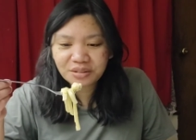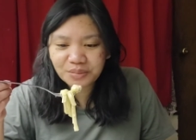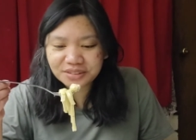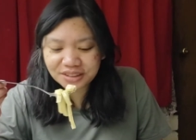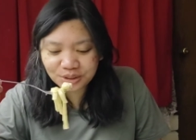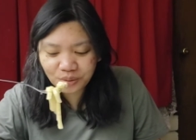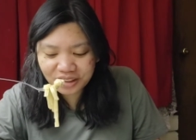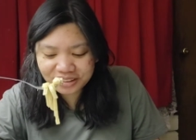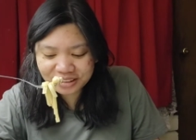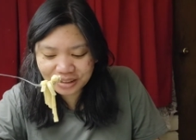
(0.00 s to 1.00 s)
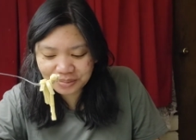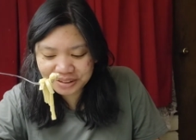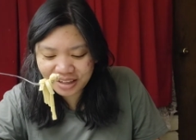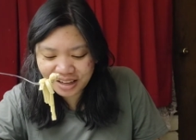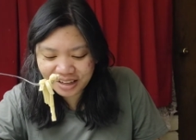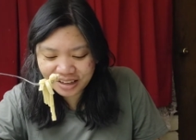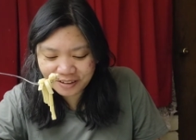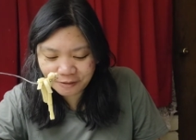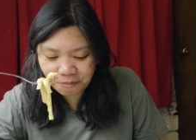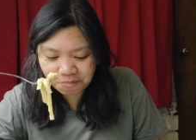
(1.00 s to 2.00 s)
But this one seems
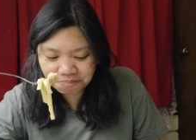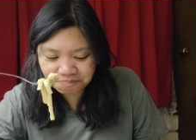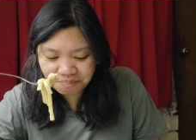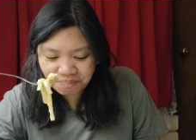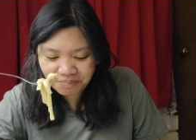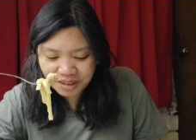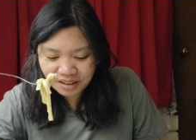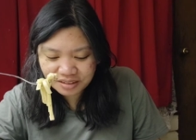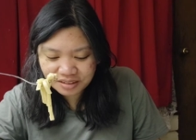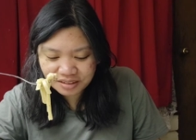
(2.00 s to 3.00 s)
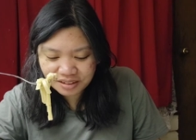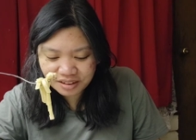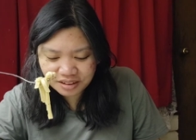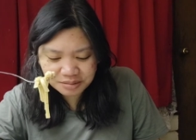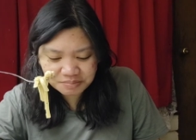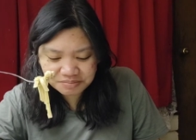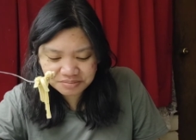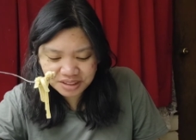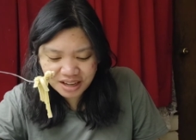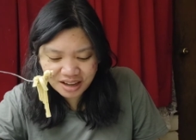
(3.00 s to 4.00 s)
like um,
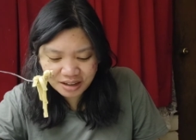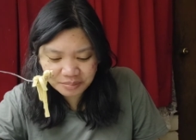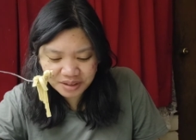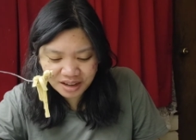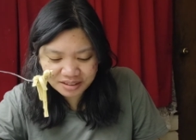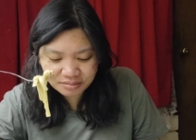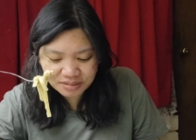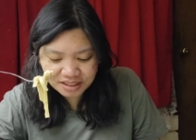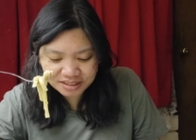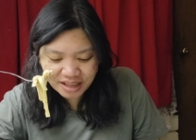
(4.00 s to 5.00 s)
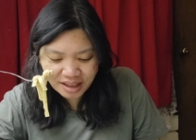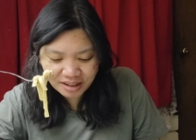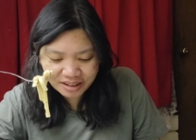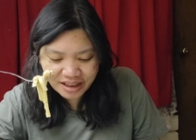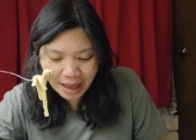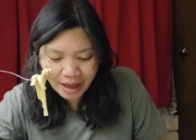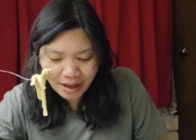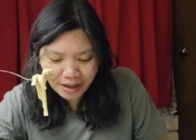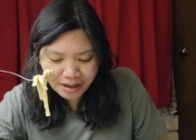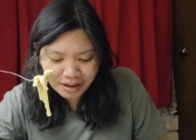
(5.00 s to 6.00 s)
yeah, I'm not exactly
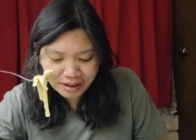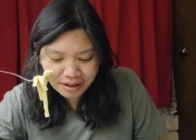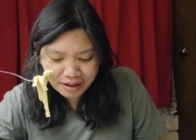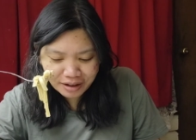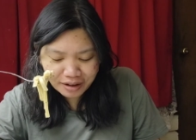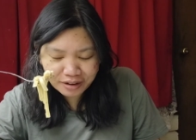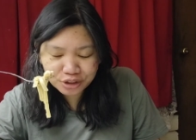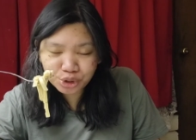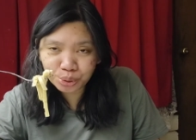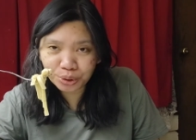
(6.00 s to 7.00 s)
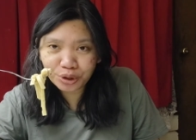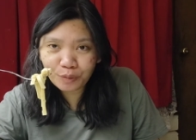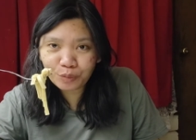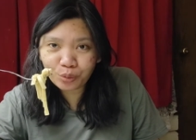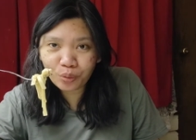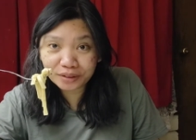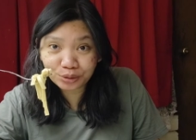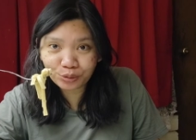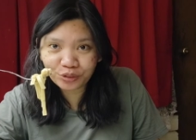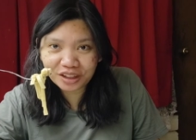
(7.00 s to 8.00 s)
sure of what
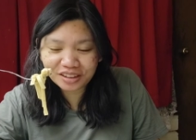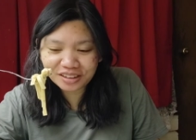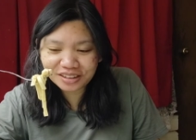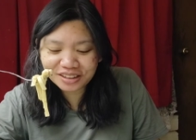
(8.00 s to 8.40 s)
to feel